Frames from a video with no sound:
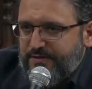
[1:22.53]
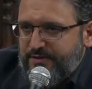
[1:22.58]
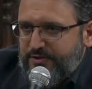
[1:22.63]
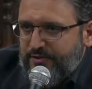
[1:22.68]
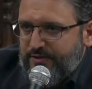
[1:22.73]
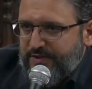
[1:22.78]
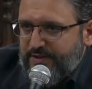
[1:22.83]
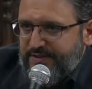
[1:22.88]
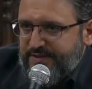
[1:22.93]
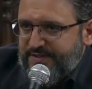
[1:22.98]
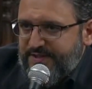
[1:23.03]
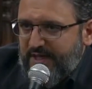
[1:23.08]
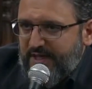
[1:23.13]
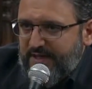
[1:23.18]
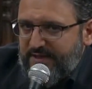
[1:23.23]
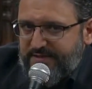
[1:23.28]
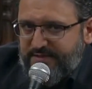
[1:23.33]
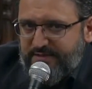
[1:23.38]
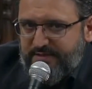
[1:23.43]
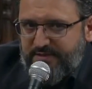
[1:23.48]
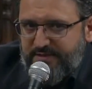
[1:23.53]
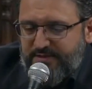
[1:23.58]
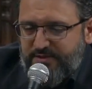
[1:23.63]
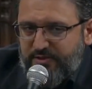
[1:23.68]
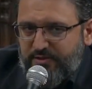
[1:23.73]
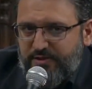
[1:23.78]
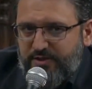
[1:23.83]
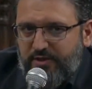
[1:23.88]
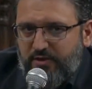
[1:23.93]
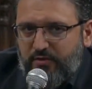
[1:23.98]
certain sites,
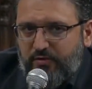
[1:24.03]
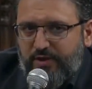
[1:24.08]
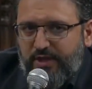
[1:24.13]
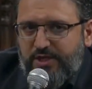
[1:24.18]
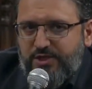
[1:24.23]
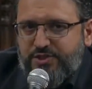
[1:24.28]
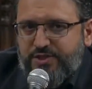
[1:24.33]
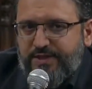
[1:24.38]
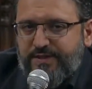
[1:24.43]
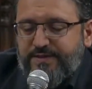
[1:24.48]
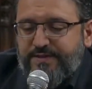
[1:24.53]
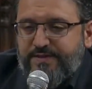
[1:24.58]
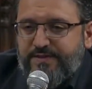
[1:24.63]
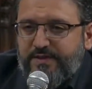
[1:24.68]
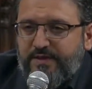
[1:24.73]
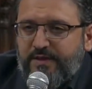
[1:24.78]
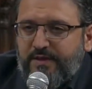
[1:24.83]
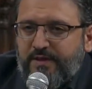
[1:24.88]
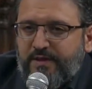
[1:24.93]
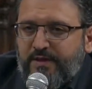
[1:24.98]
certain locations